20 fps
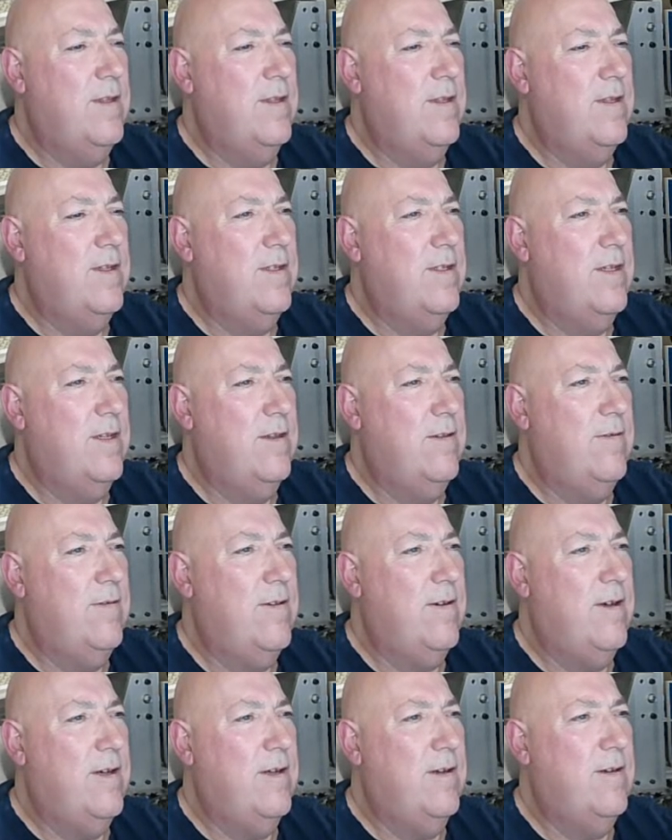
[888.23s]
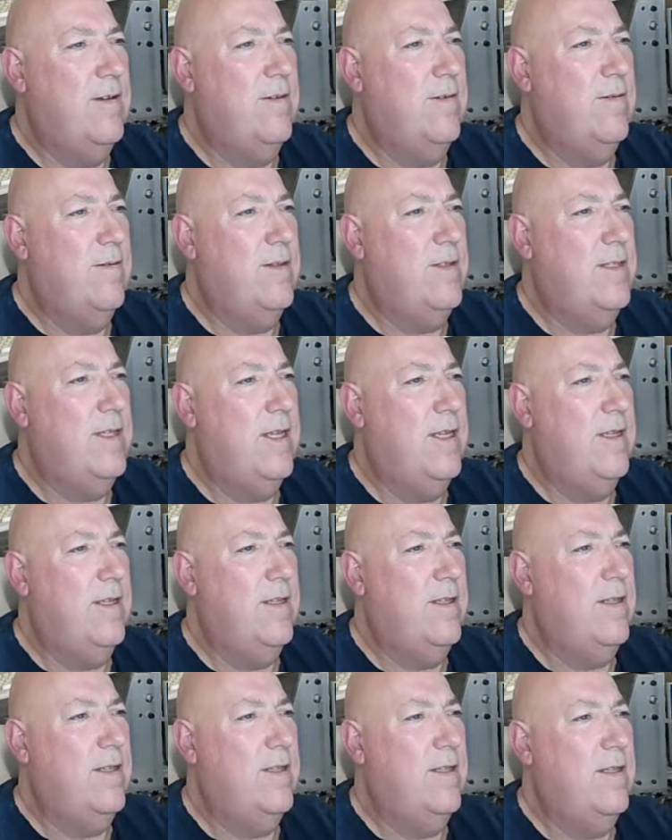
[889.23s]
So we've got, what's that?
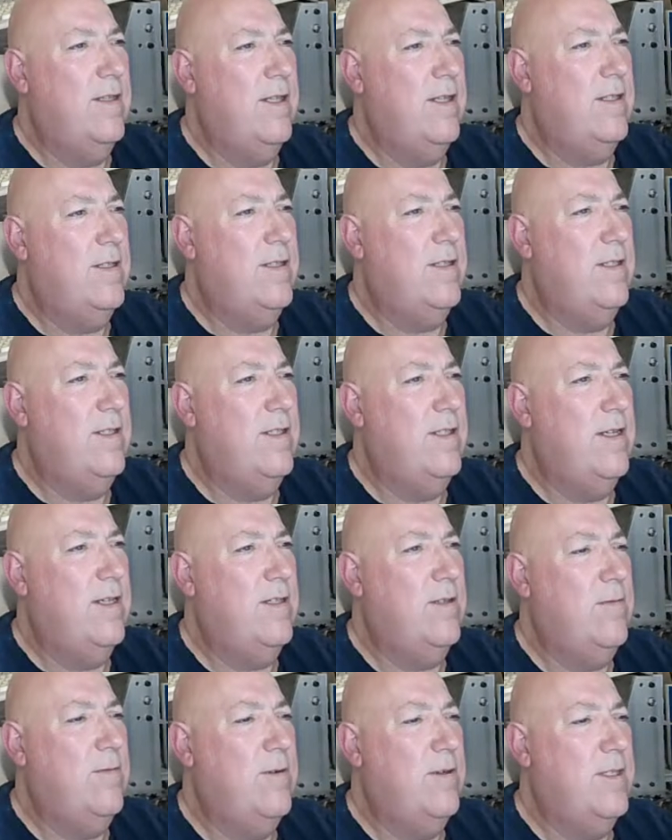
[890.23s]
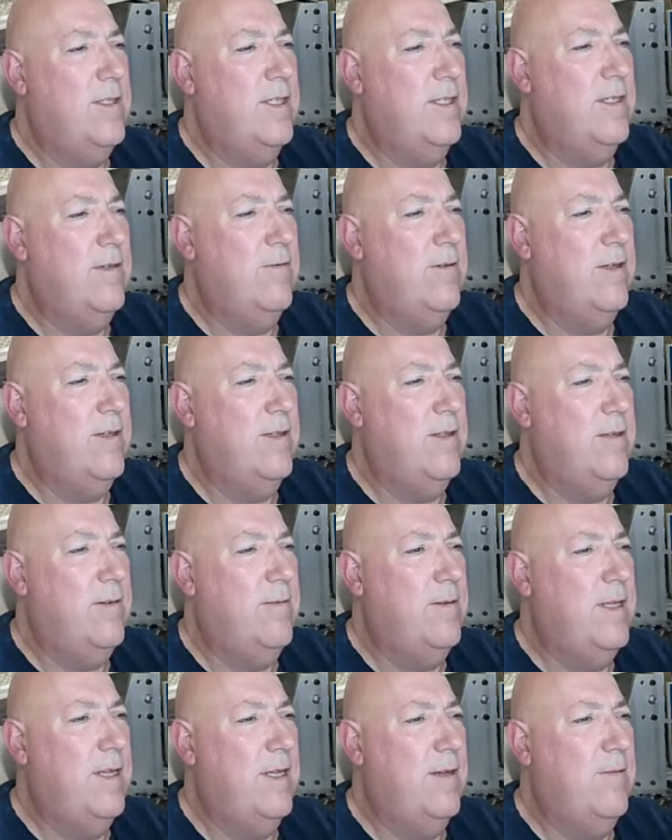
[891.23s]
That's the test one, isn't it? Right, I don't
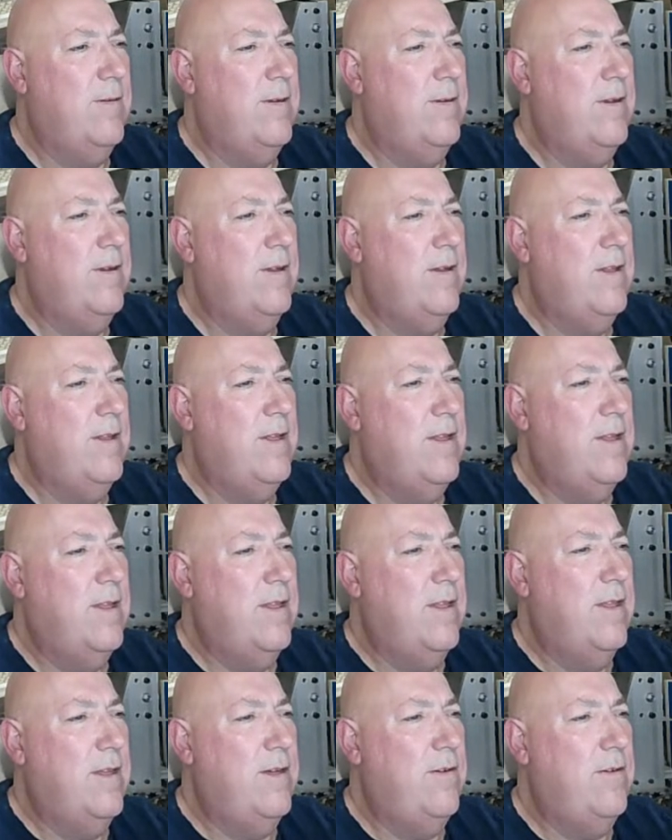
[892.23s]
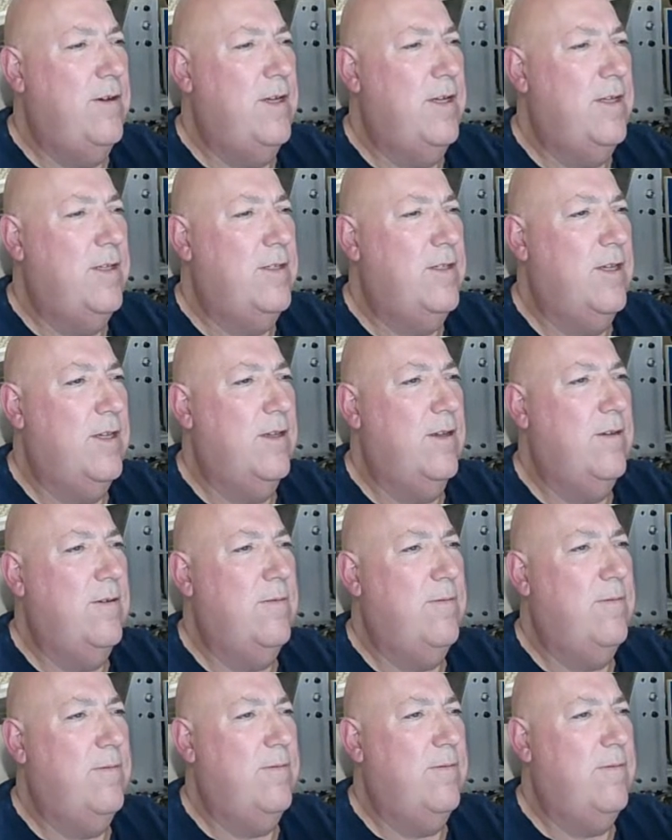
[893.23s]
want that one. Here it is. So
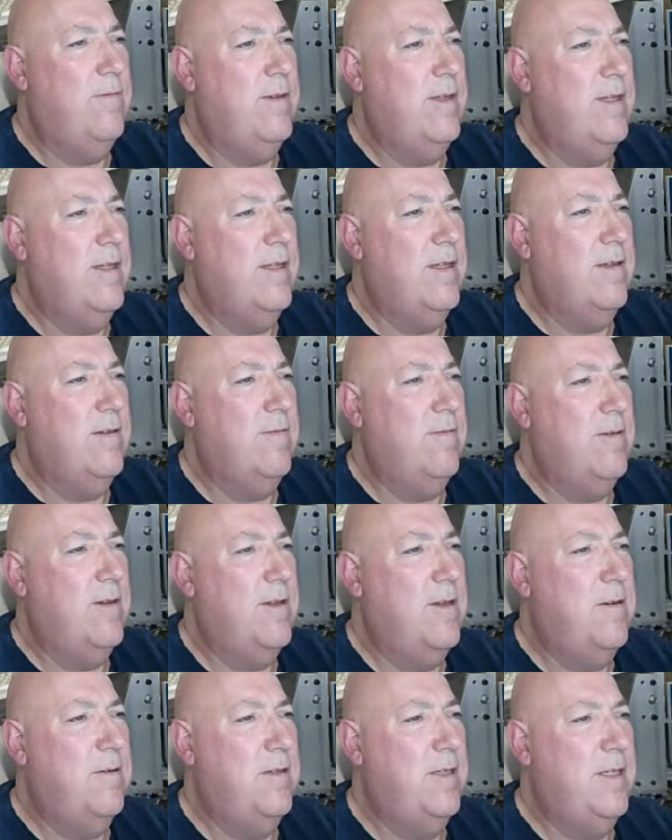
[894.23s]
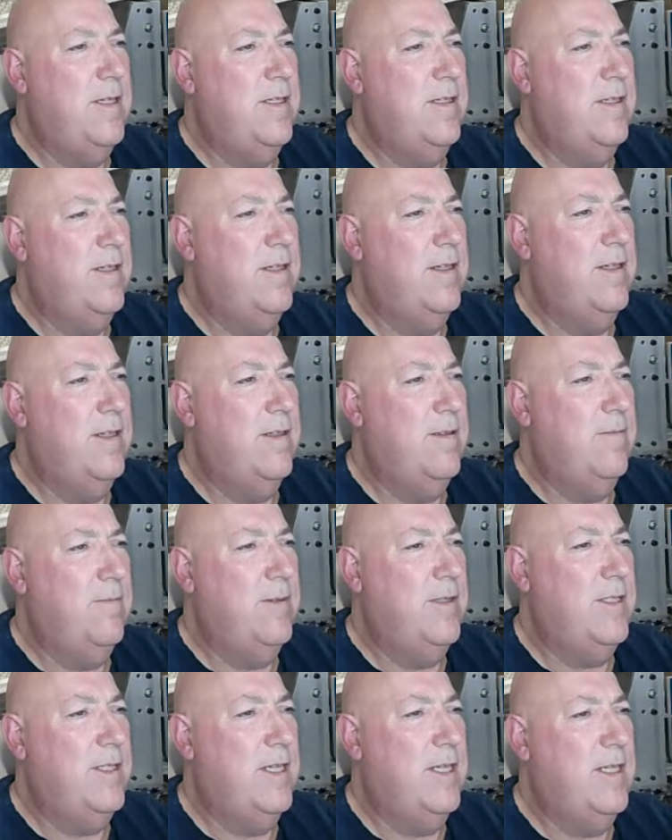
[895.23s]
we're going in and we're
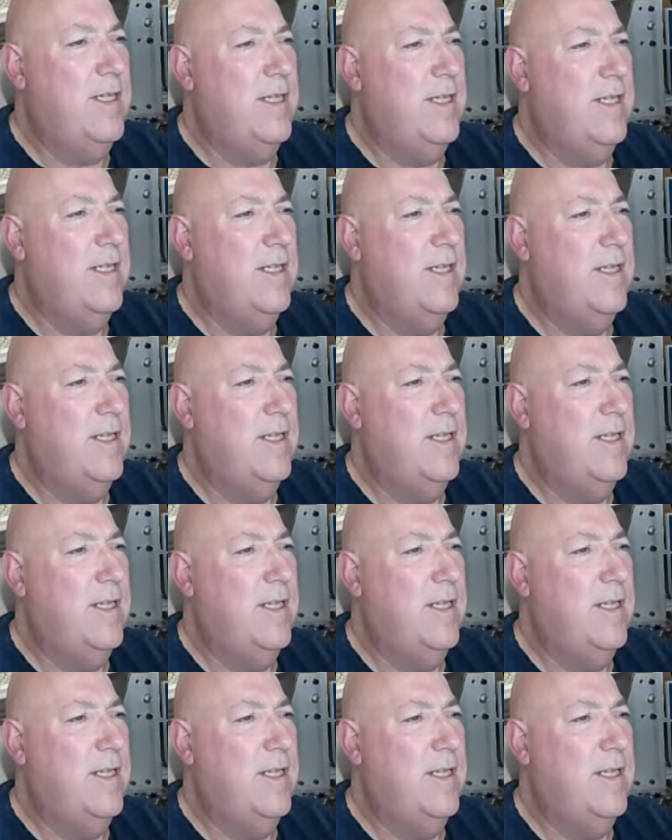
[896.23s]
saying